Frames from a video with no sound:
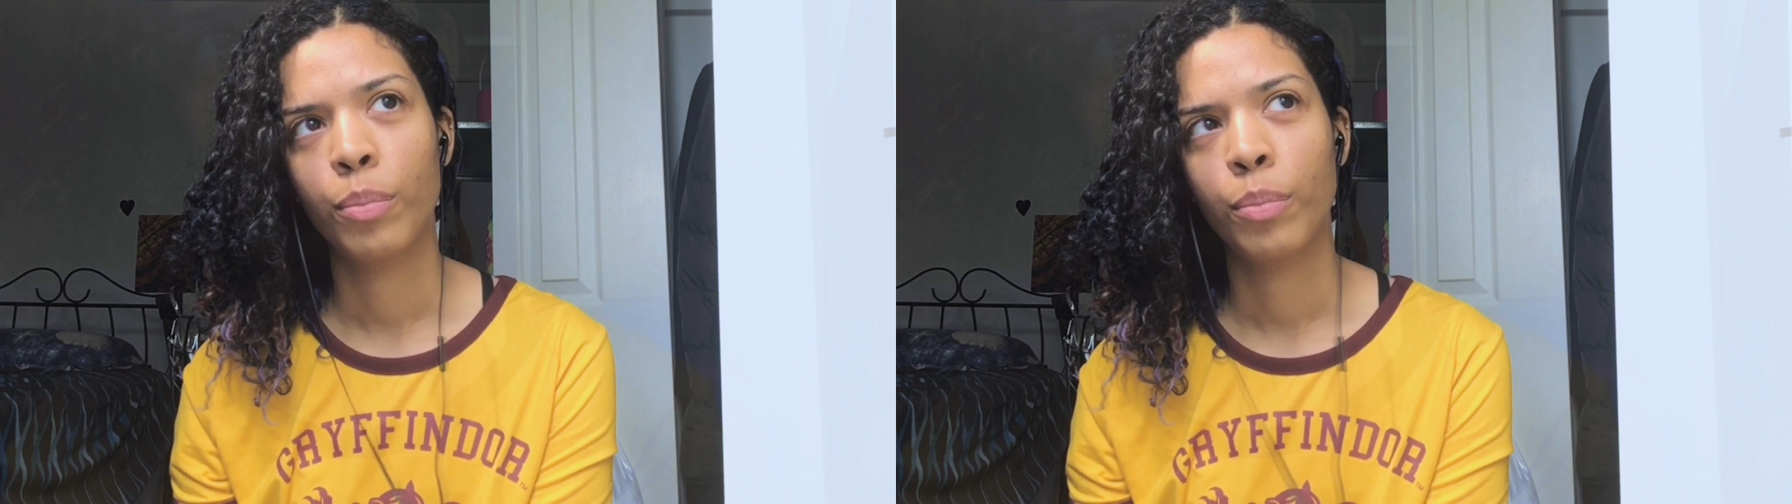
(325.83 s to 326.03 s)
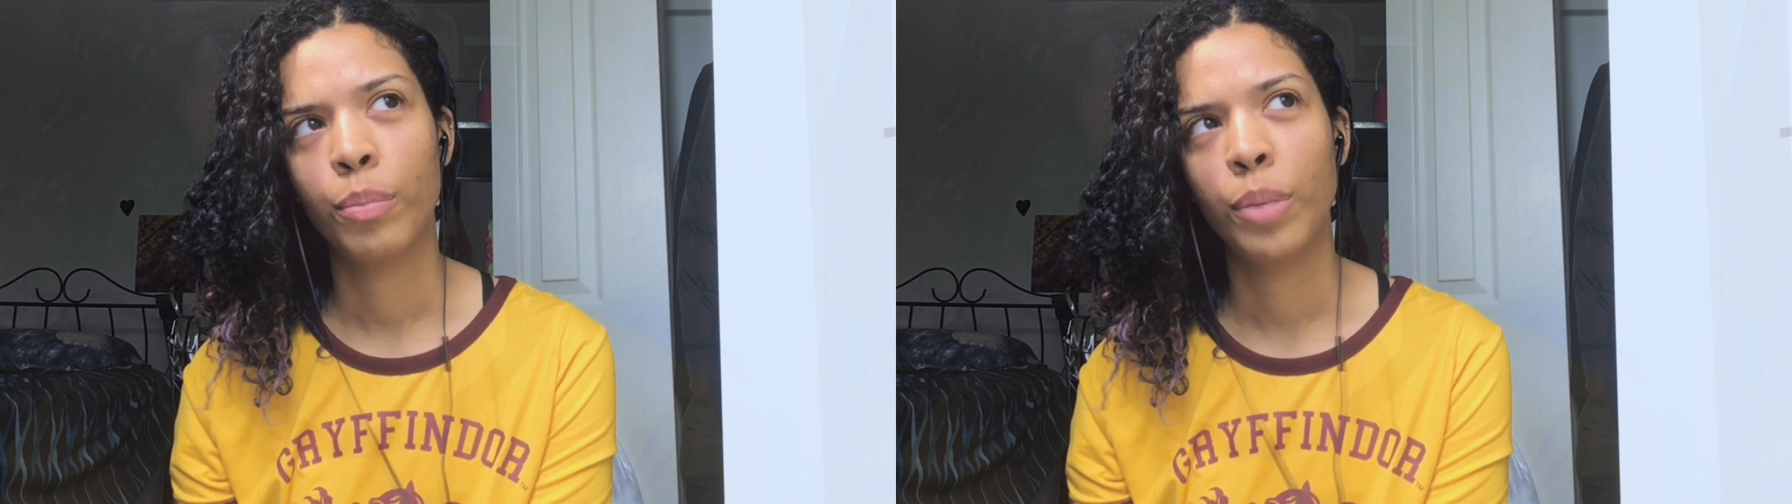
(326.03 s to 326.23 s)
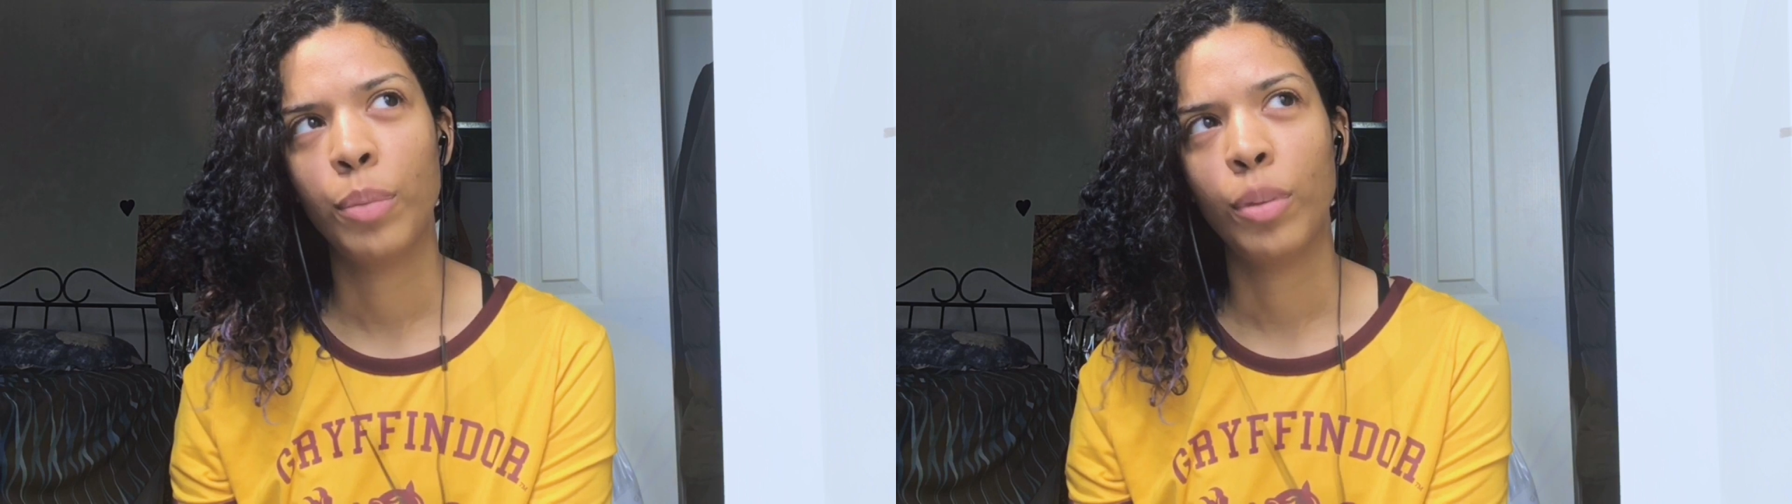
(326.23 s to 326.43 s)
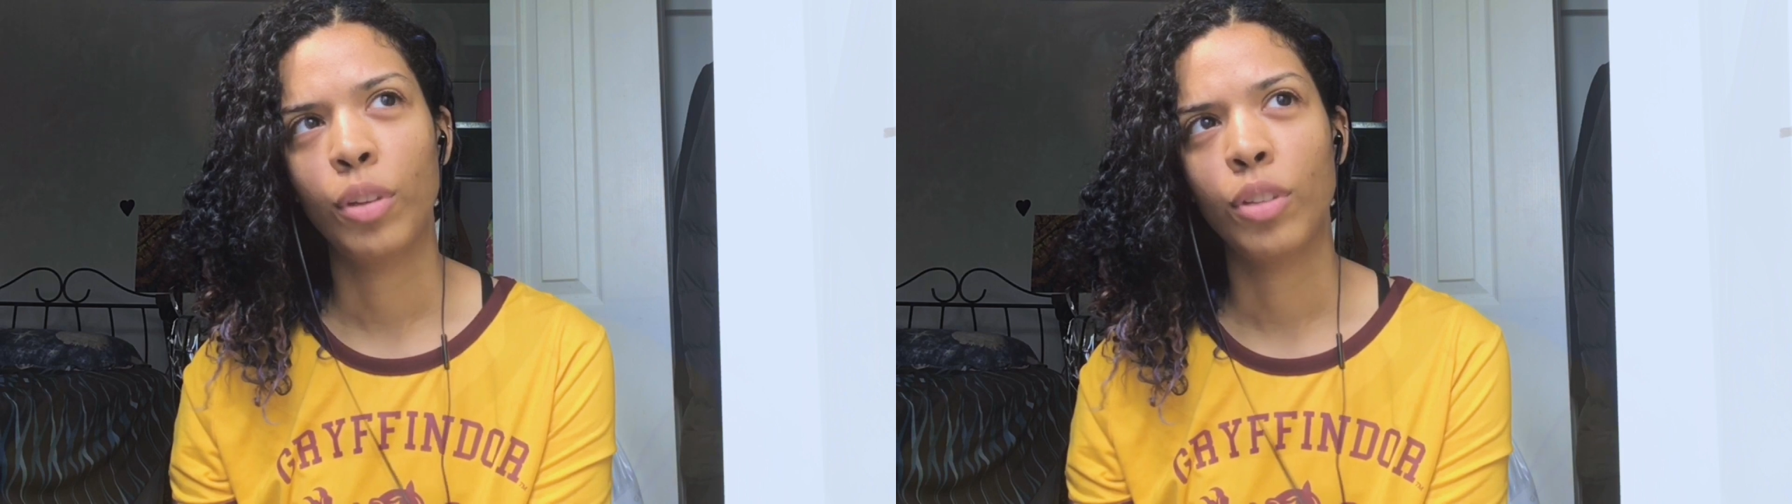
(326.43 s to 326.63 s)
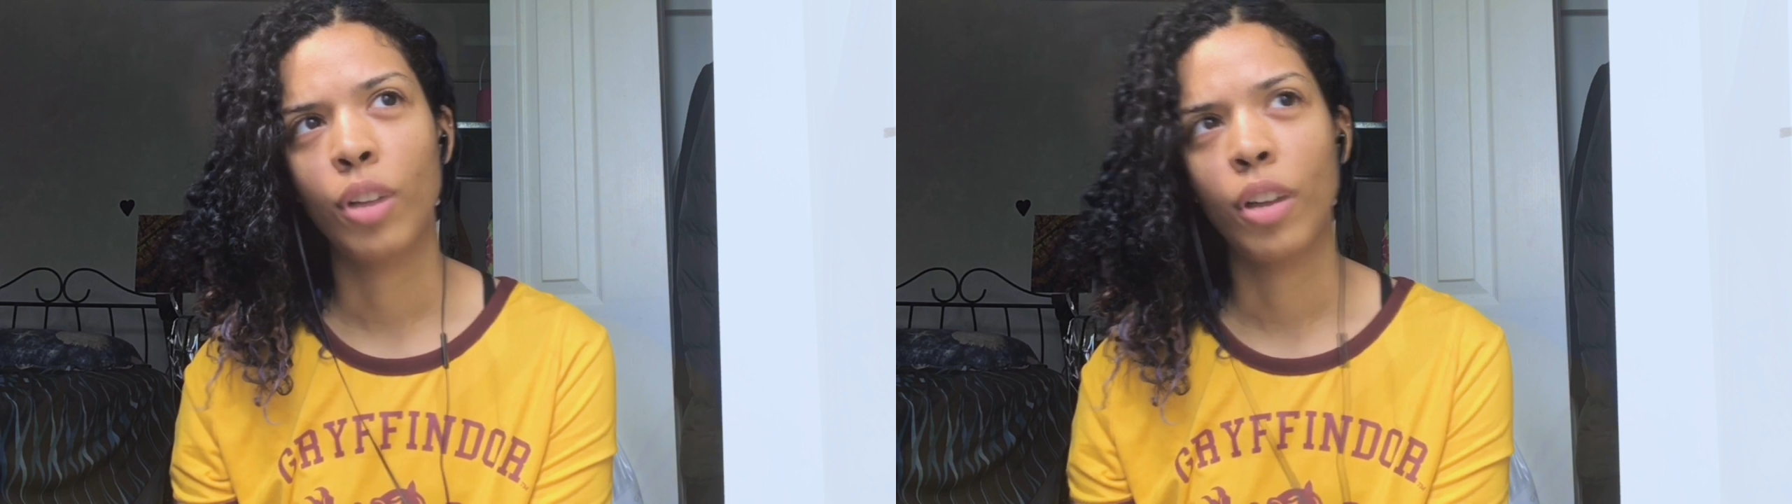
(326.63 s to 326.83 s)
people
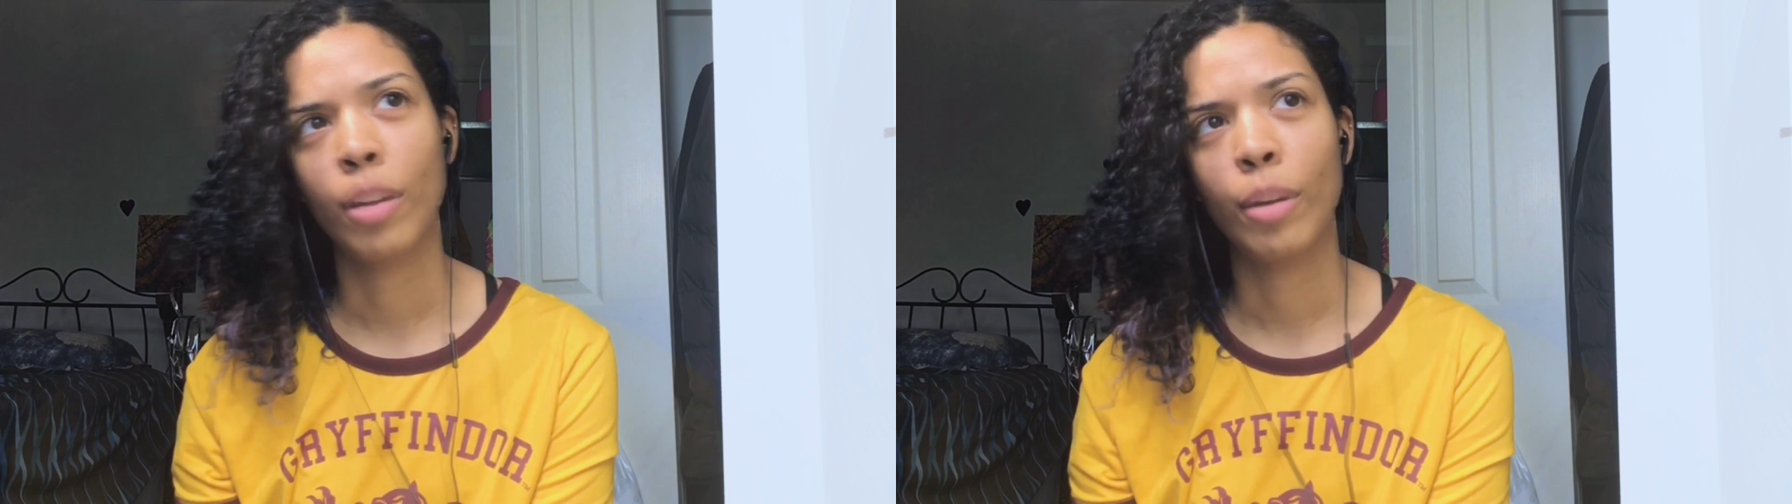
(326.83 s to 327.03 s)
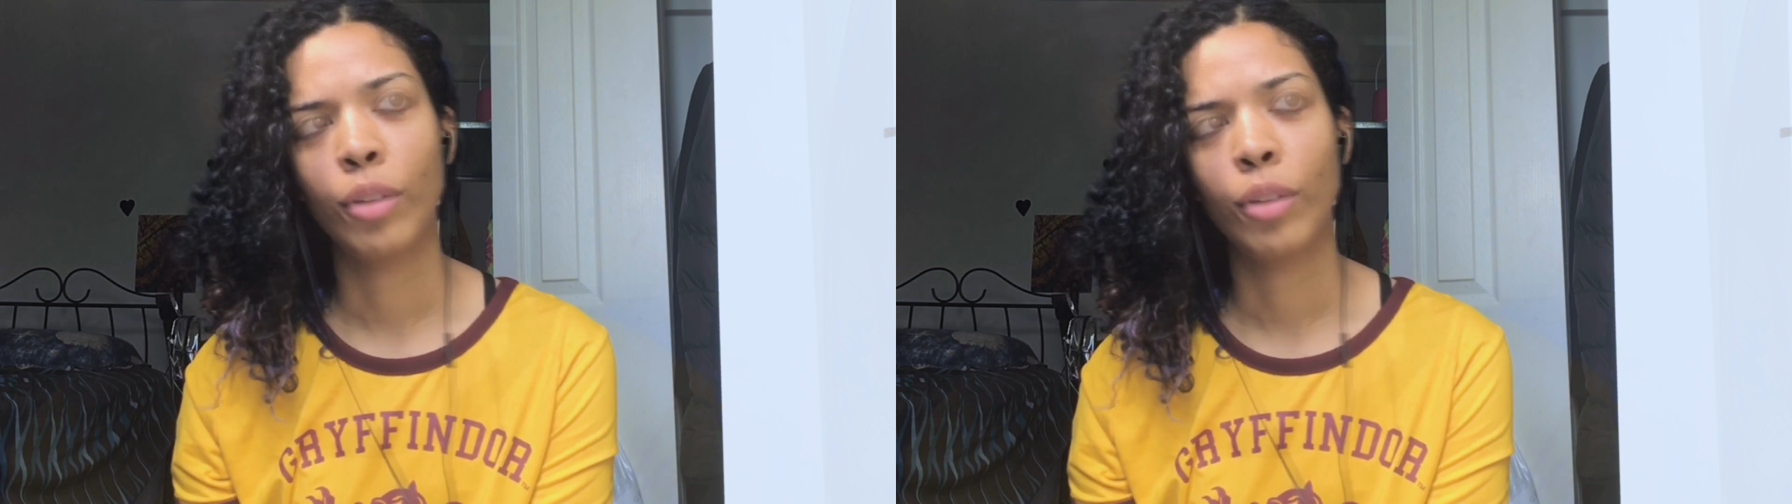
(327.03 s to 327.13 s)
are talking about